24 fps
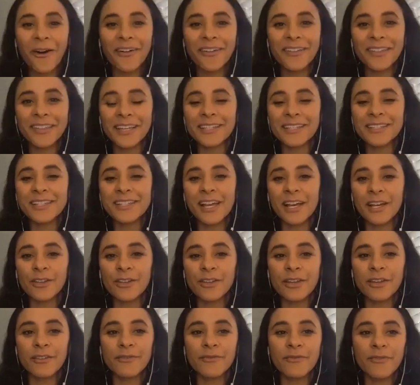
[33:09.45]
Oh, thanks.
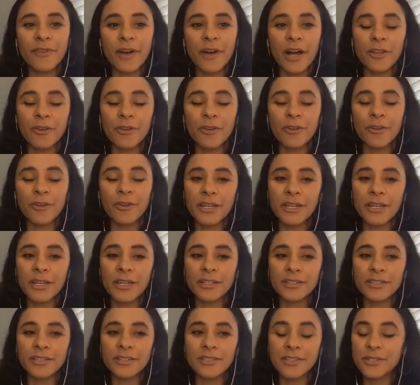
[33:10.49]
Yeah, you can follow me
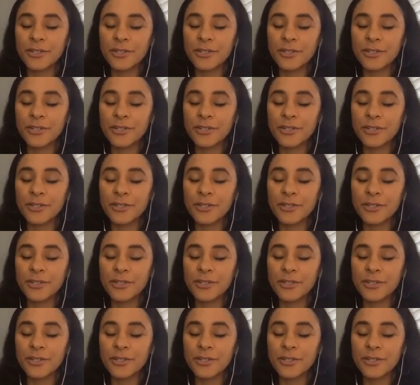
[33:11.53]
on